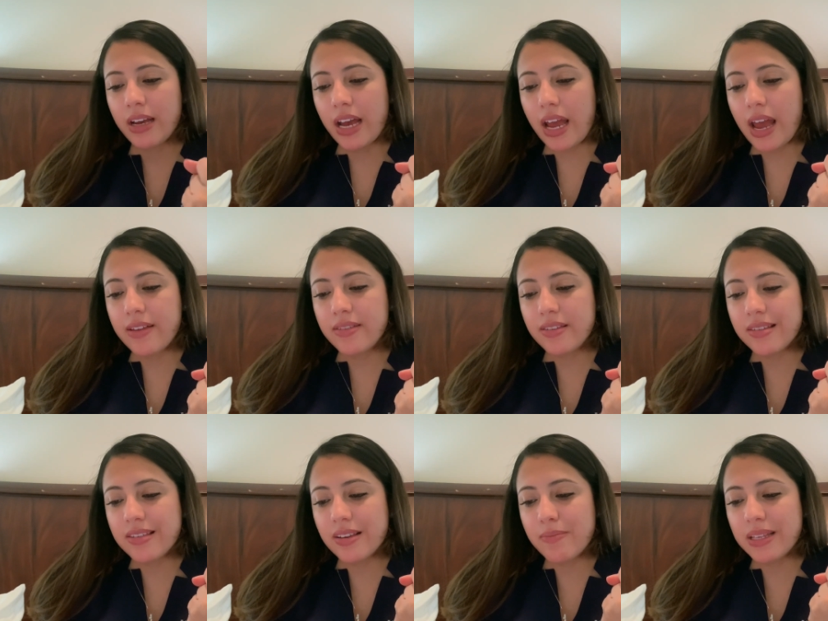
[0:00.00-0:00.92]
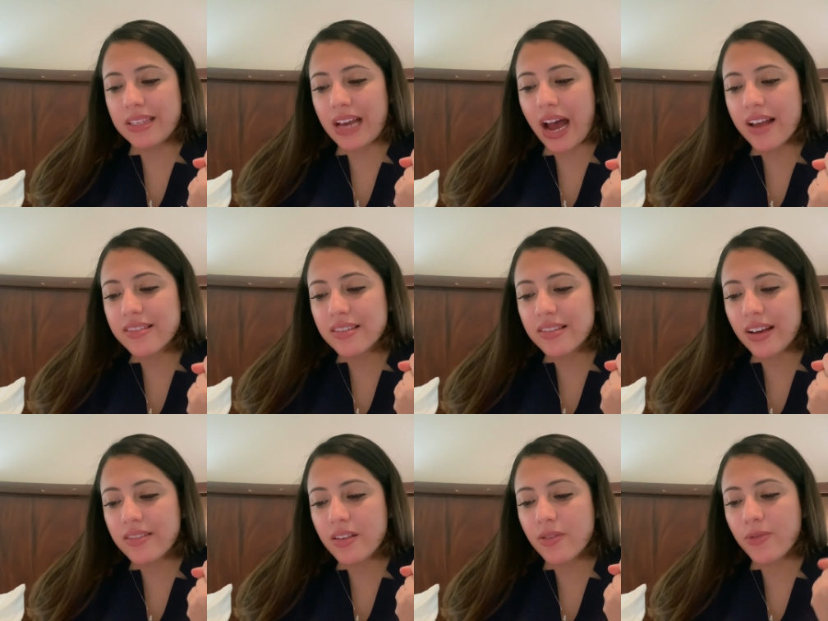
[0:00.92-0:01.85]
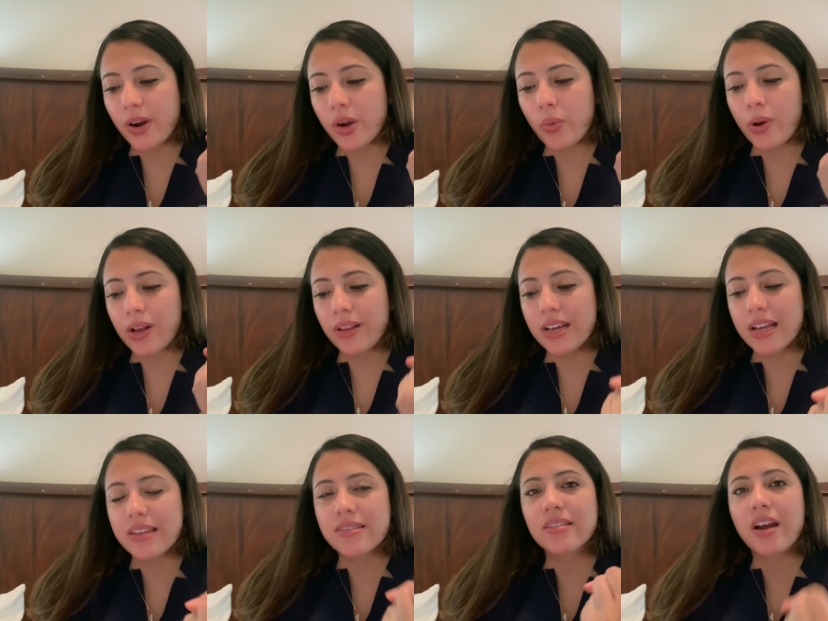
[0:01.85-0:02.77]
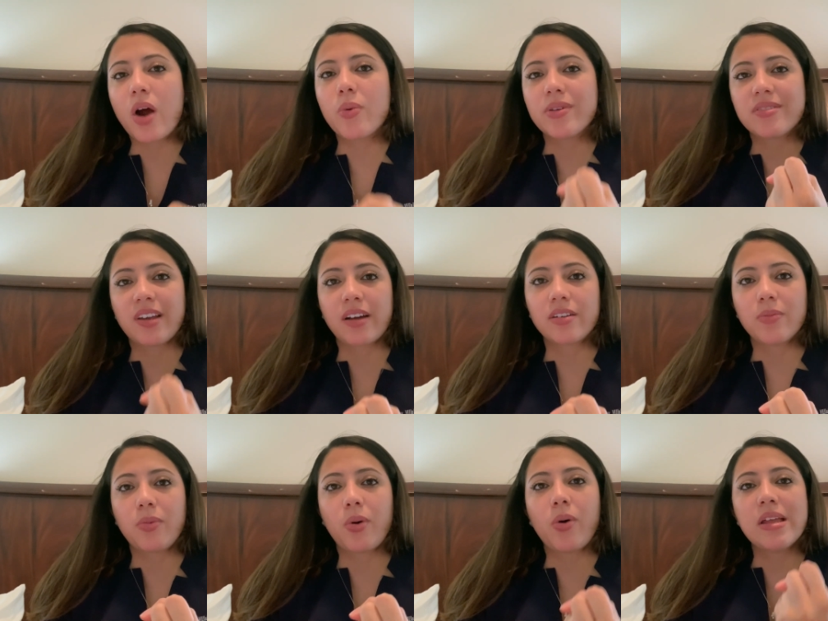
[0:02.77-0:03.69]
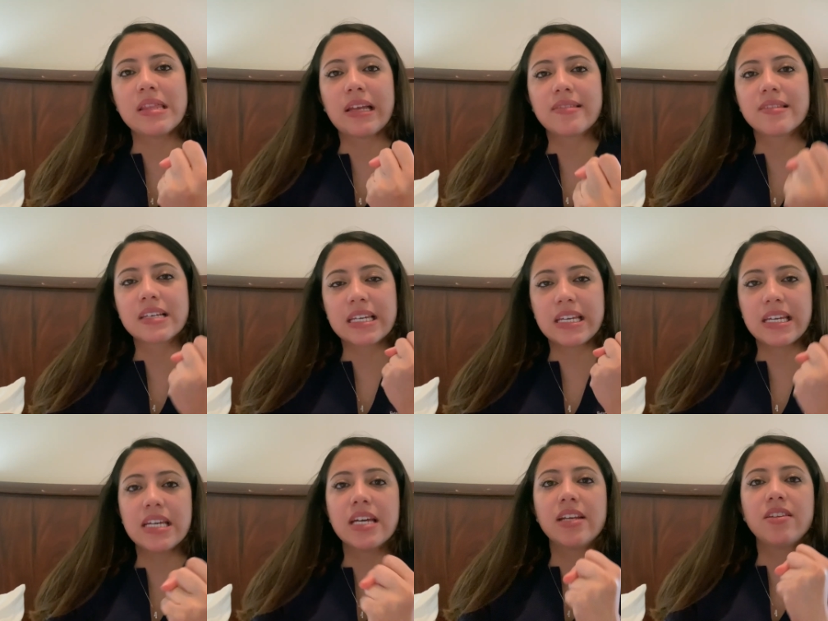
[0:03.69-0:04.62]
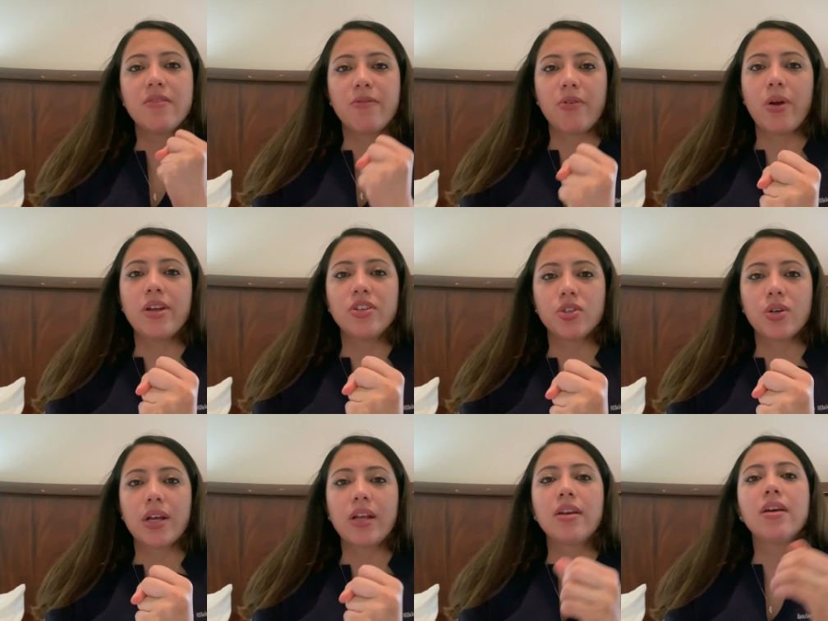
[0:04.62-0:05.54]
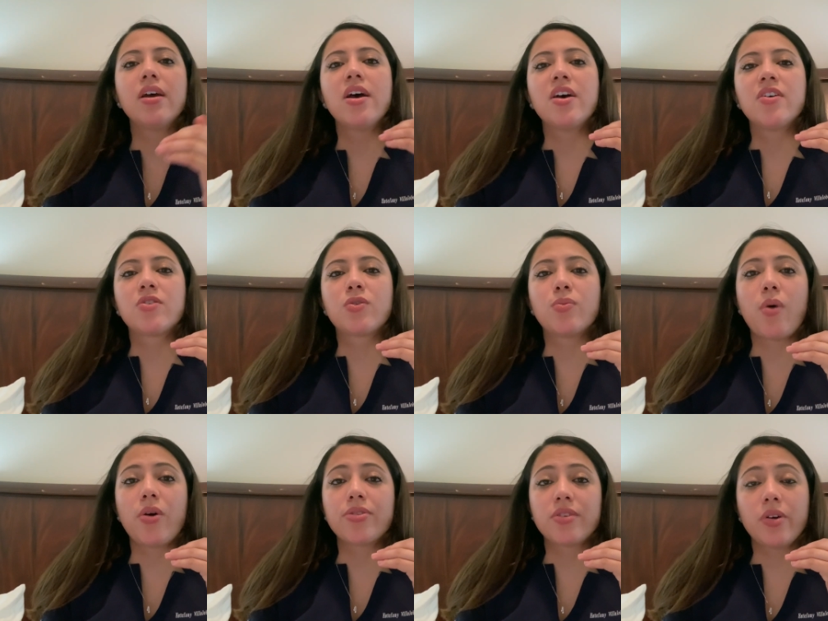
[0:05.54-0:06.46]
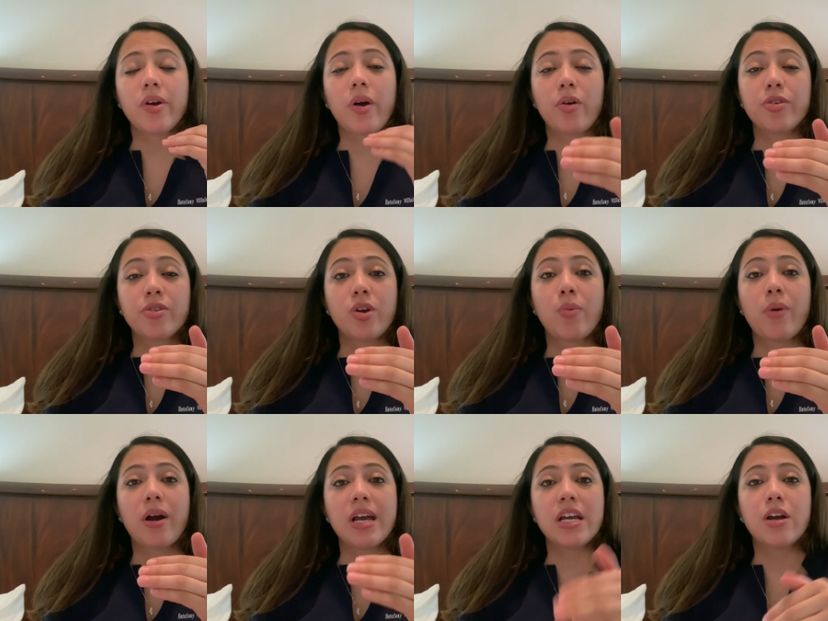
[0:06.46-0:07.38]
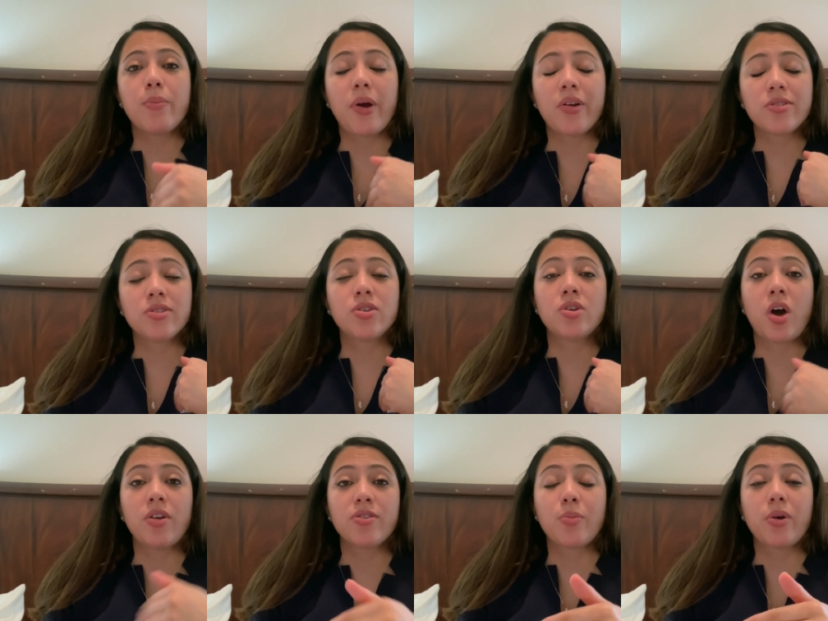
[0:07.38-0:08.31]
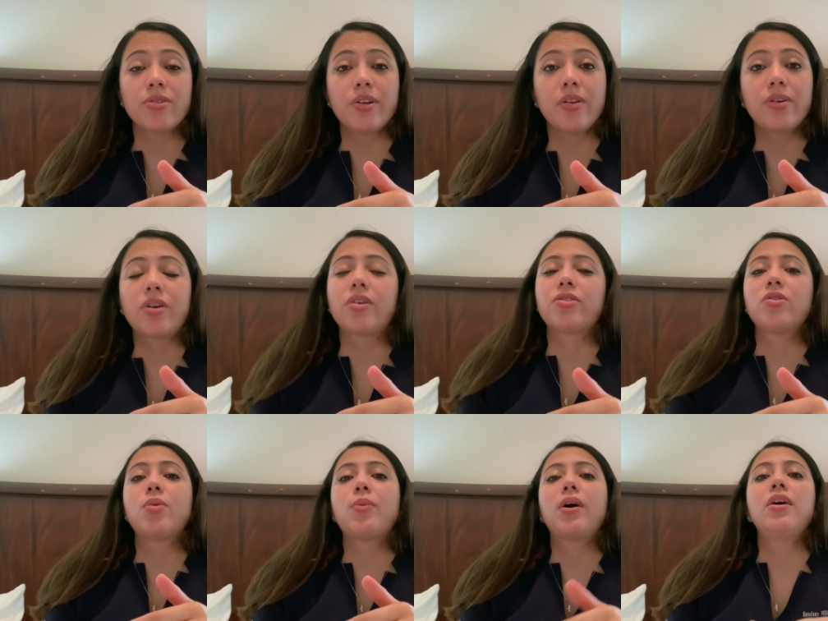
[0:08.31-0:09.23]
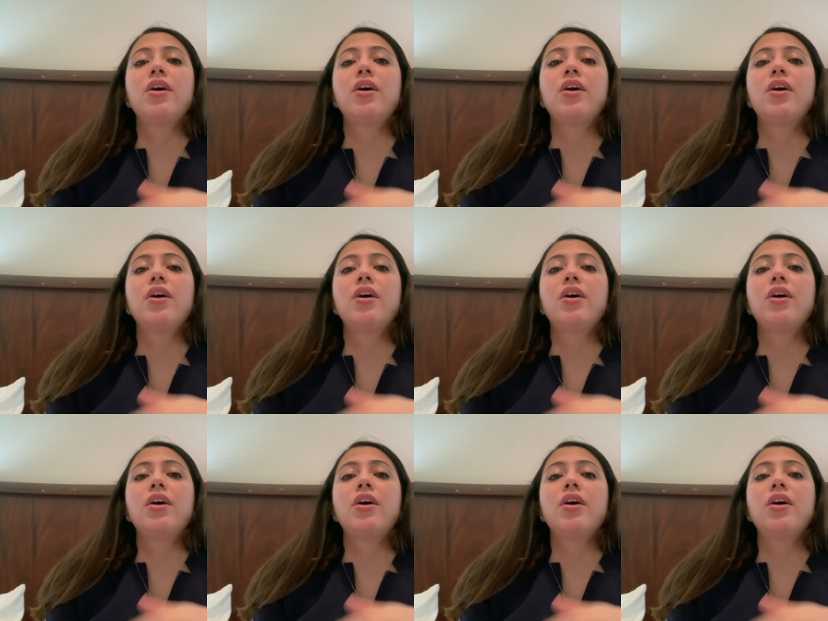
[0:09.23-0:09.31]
And since it metastasizes very quickly, it's not resectable. And that's the key in differentiating small cell lung carcinoma in comparison to non-small cell lung carcinoma.